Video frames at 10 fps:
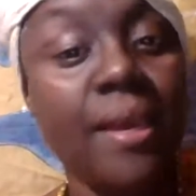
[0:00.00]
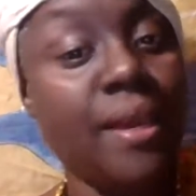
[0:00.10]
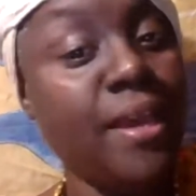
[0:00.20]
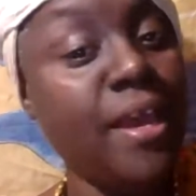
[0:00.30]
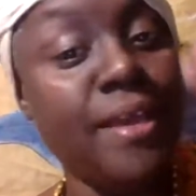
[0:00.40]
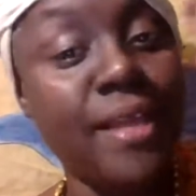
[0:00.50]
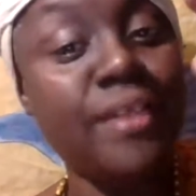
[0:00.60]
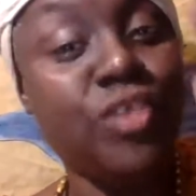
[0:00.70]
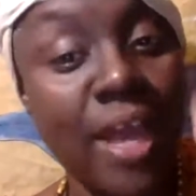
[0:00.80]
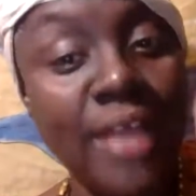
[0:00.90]
it
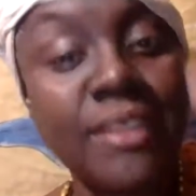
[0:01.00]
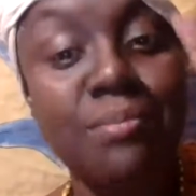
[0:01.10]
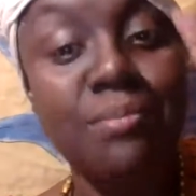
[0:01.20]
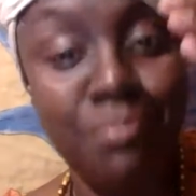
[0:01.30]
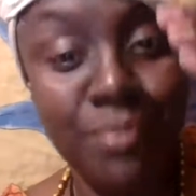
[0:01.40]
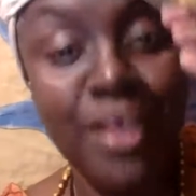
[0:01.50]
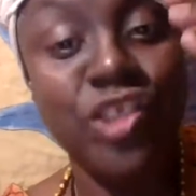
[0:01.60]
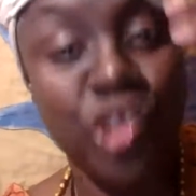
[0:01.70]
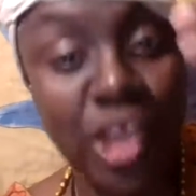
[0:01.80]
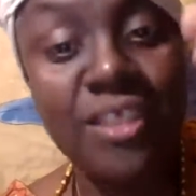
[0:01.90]
just
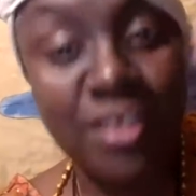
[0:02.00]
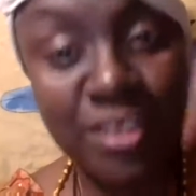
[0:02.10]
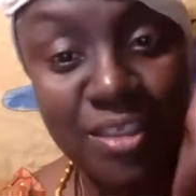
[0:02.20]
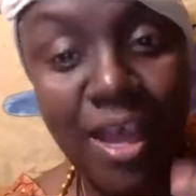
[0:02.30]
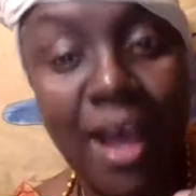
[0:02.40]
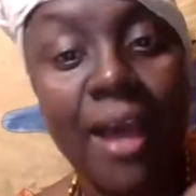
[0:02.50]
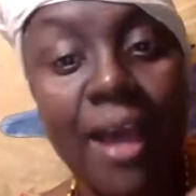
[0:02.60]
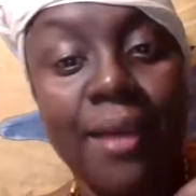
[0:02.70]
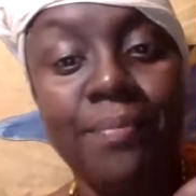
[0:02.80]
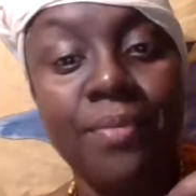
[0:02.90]
is
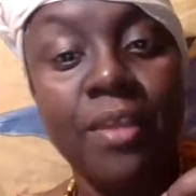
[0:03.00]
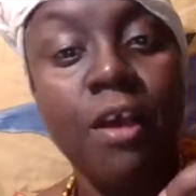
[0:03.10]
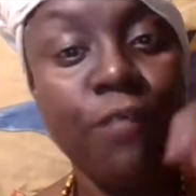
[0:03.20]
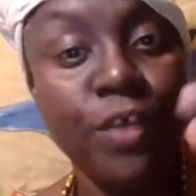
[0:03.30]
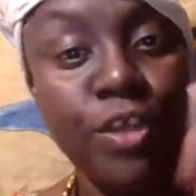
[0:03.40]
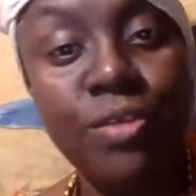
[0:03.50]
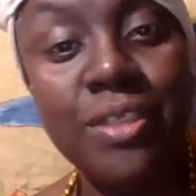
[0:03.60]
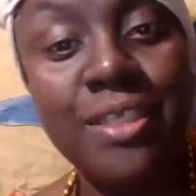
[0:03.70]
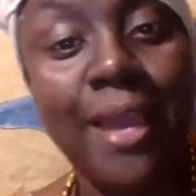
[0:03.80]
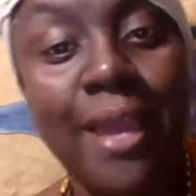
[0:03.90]
time for you
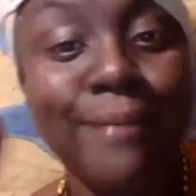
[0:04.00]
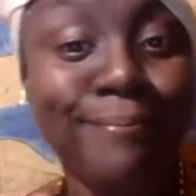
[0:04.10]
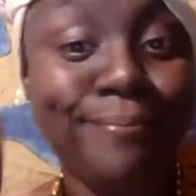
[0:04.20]
to say,